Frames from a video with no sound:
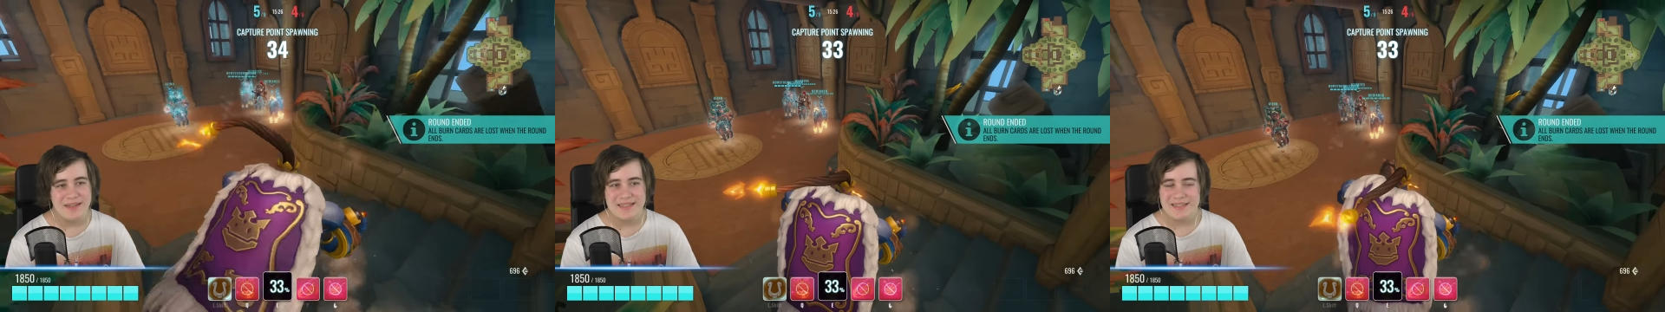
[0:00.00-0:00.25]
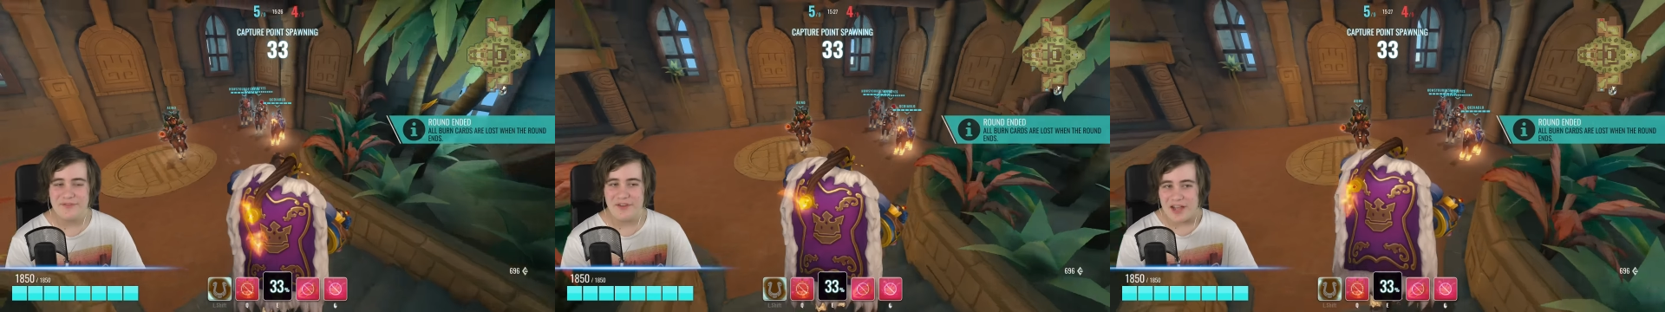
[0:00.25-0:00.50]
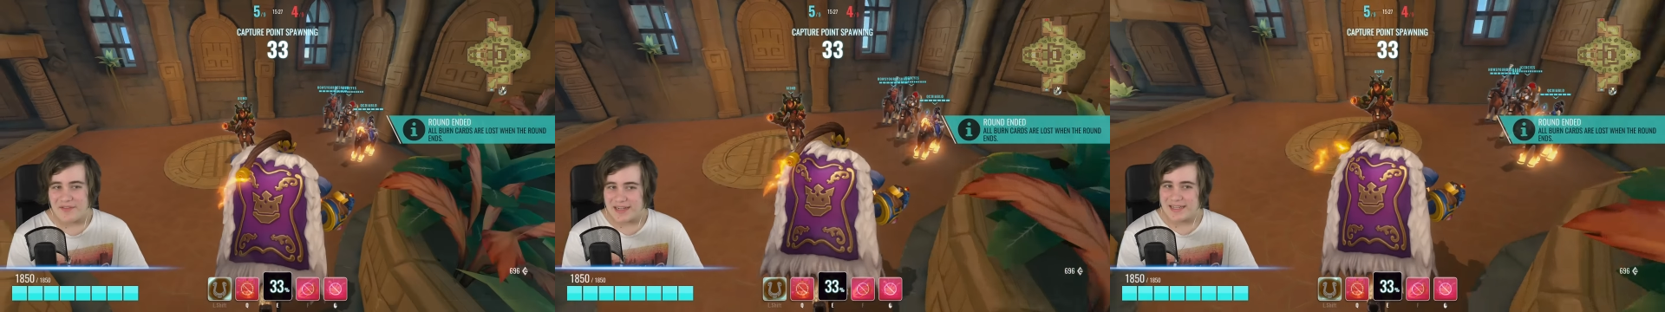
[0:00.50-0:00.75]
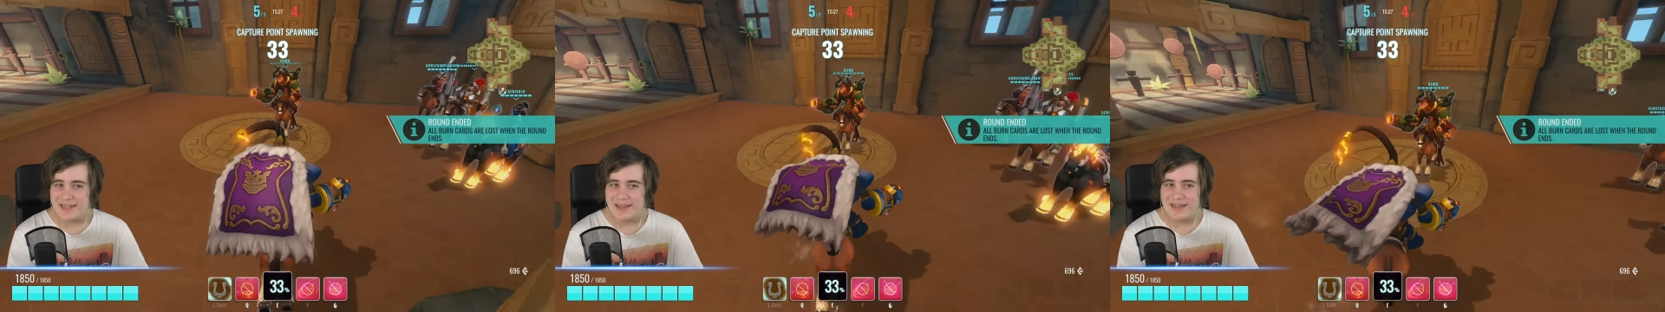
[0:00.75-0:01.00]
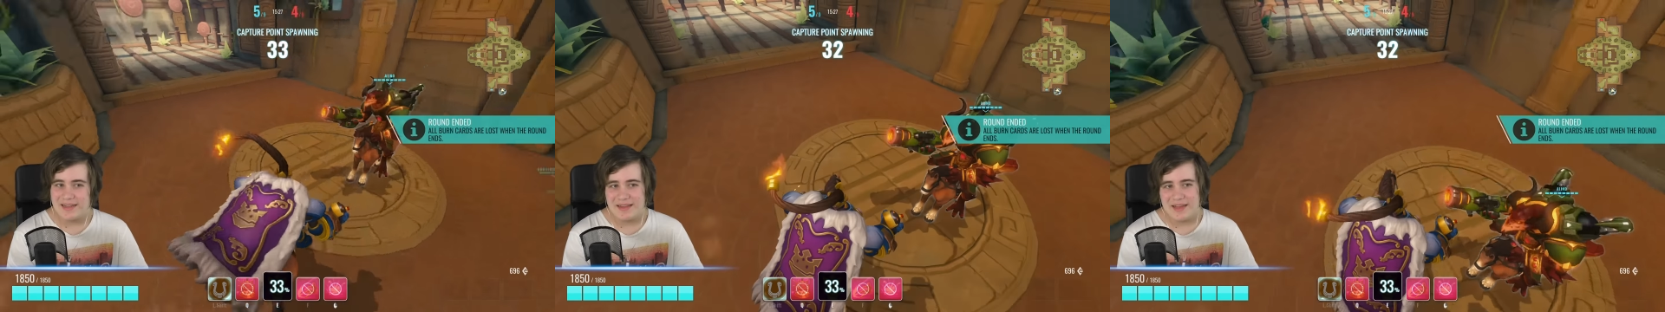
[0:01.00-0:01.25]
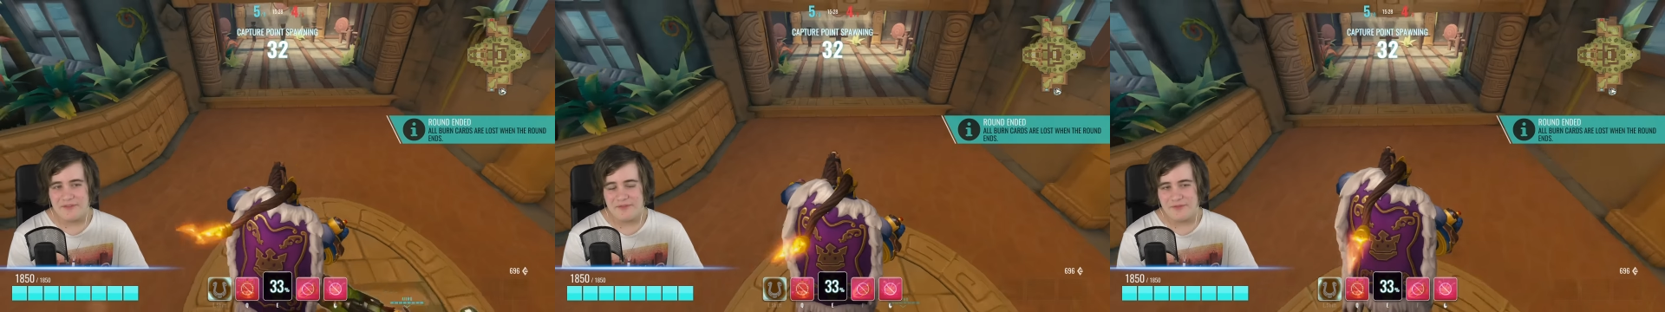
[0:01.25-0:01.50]
it's 5 out of 9, and
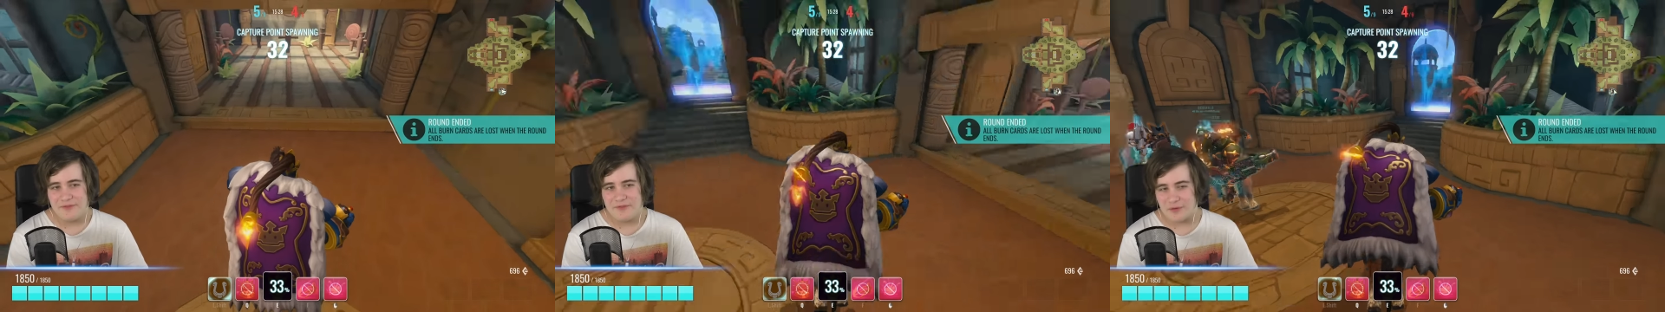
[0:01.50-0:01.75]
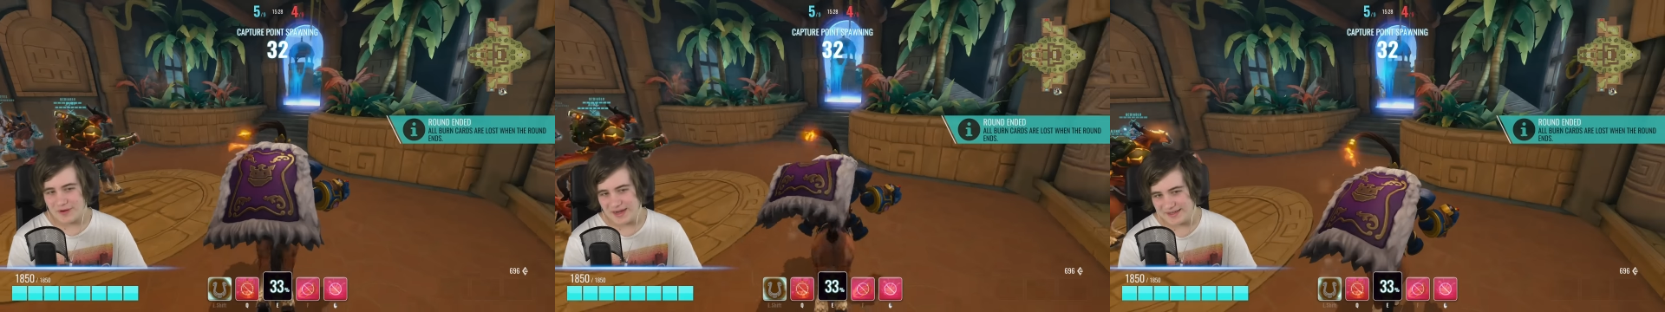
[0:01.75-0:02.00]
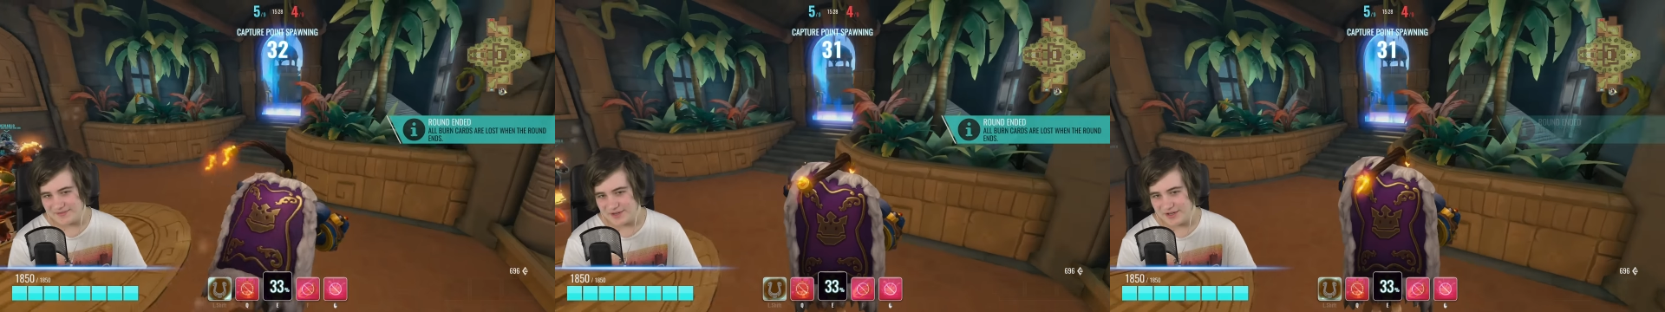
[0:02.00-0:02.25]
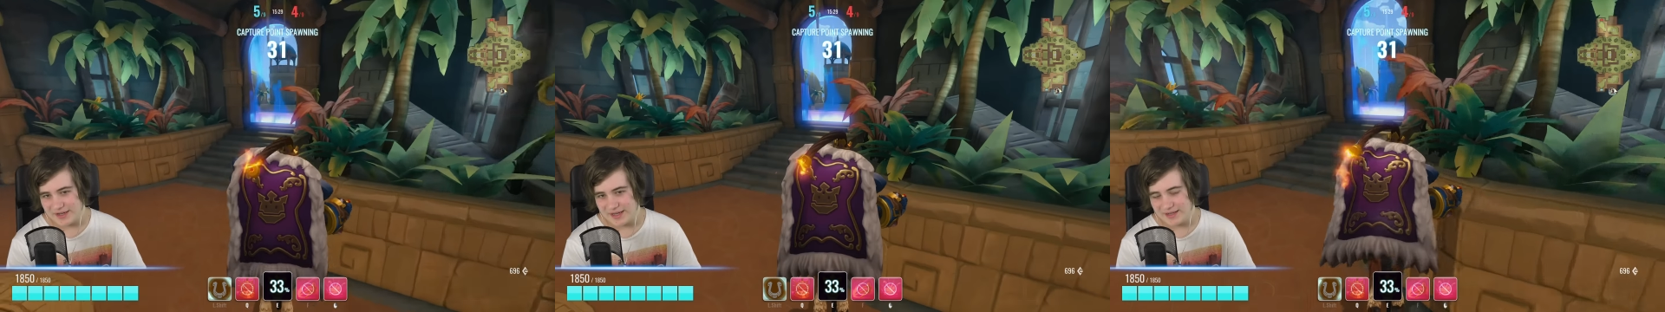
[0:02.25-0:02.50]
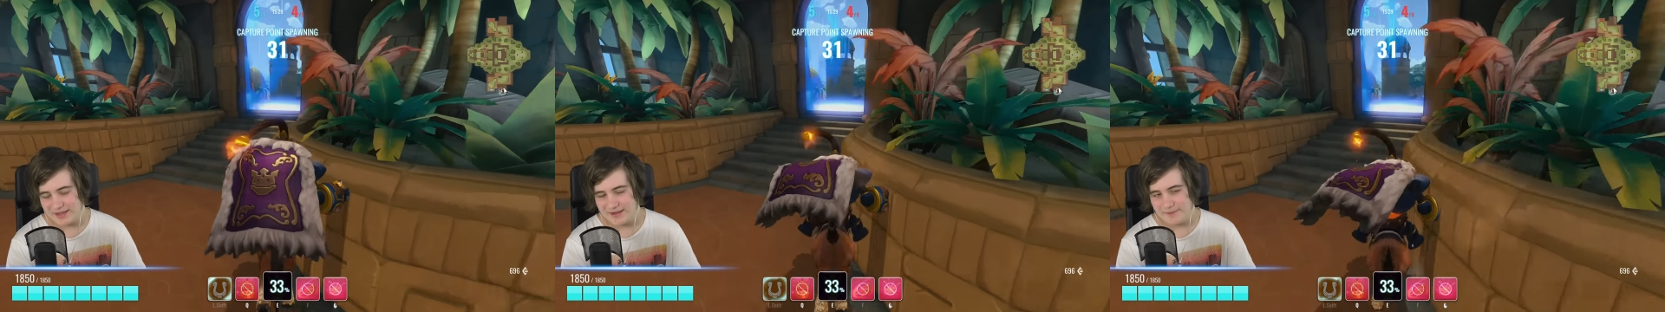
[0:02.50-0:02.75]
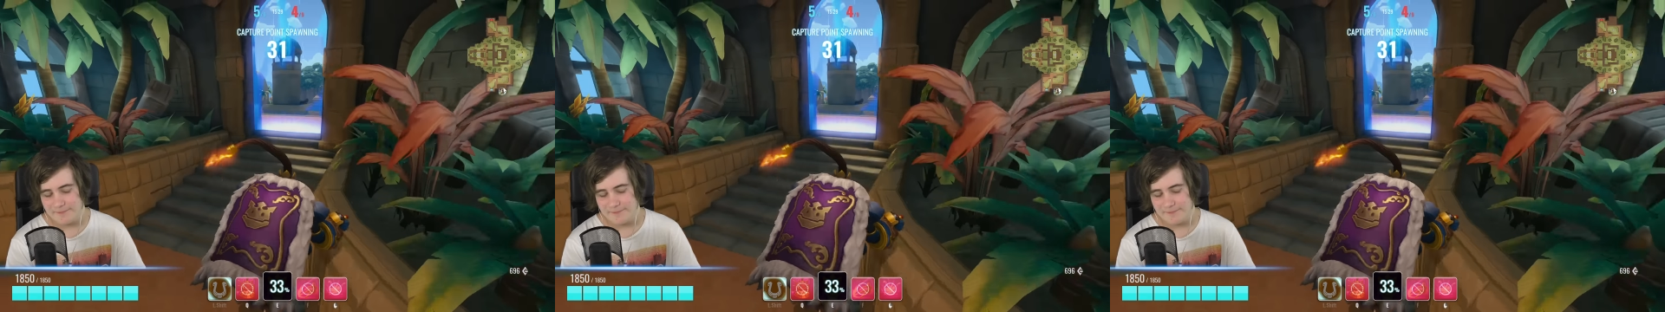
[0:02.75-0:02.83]
they're 4 out of 9.